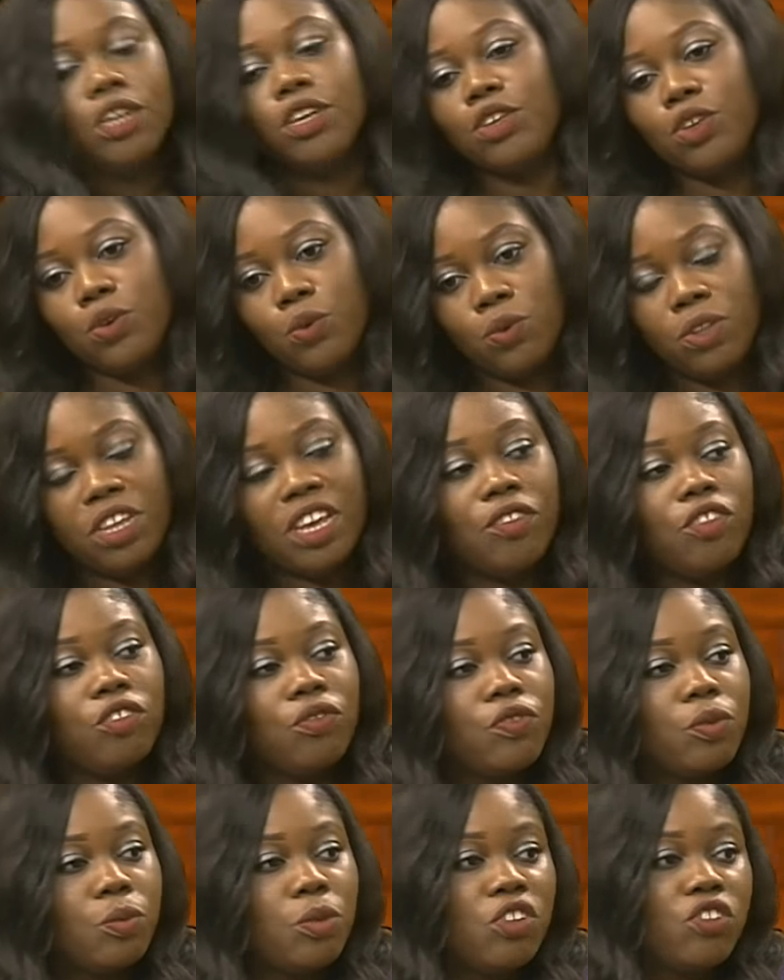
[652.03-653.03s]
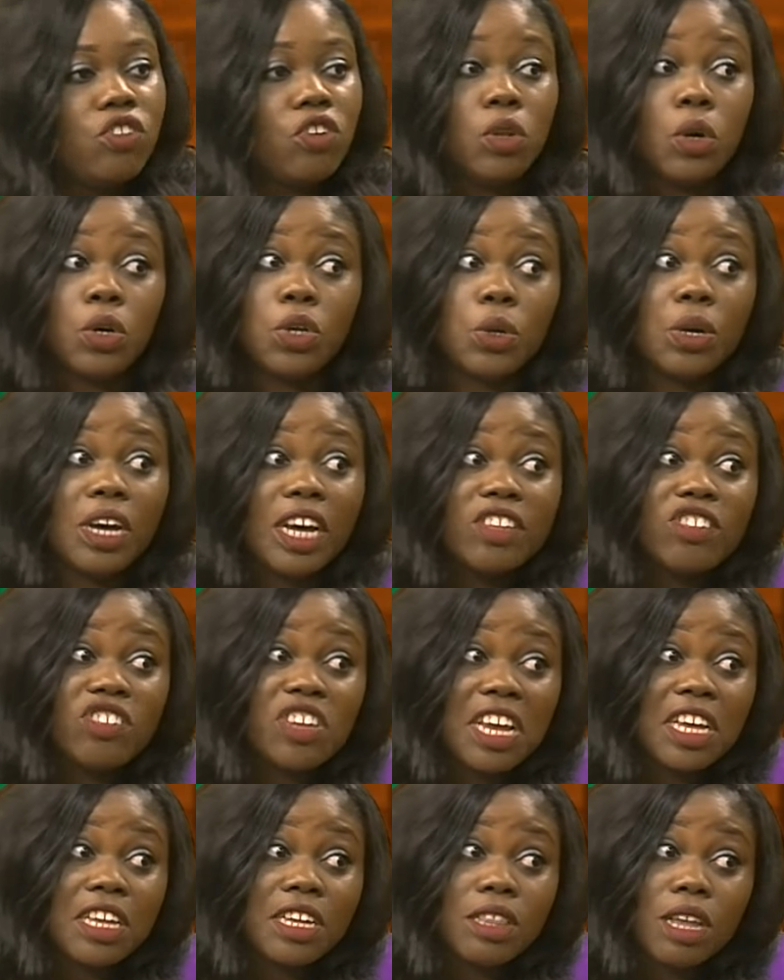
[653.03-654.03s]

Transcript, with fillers: You would get information, or you can check